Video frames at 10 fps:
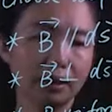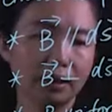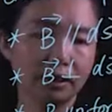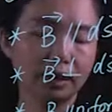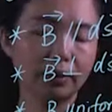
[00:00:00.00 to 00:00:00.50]

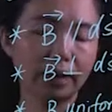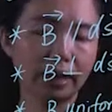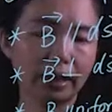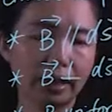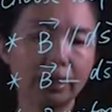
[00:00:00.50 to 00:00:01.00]
Then we
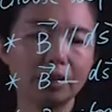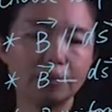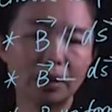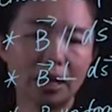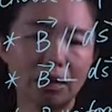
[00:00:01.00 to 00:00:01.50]
can take the
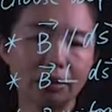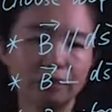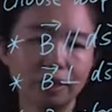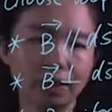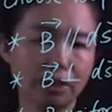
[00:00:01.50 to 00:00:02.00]
B out of
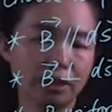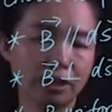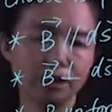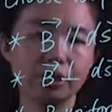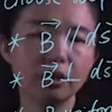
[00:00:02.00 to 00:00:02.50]
the
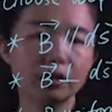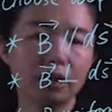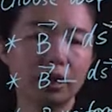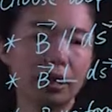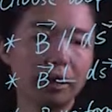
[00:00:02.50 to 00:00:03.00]
integration.
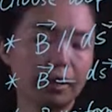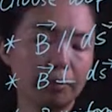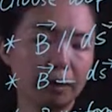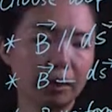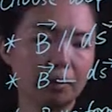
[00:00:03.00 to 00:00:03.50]
It
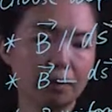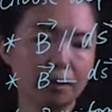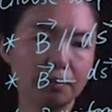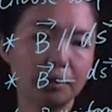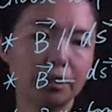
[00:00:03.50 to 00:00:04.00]
becomes
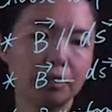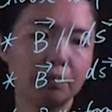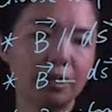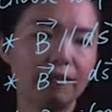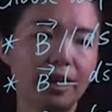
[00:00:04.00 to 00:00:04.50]
simply the
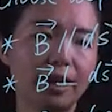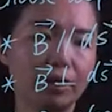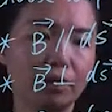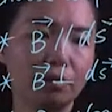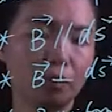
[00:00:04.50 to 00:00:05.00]
B
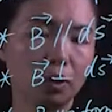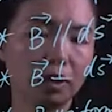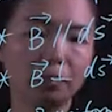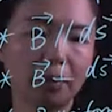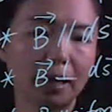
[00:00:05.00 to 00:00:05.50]
value
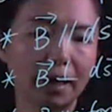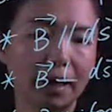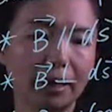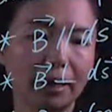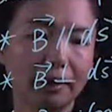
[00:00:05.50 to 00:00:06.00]

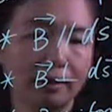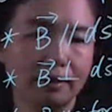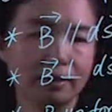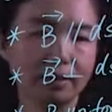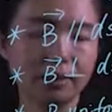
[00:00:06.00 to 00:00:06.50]
multiply
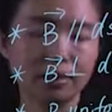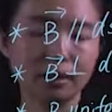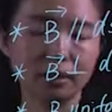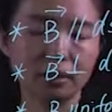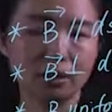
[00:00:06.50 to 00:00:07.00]
this
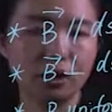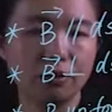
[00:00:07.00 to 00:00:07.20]
integral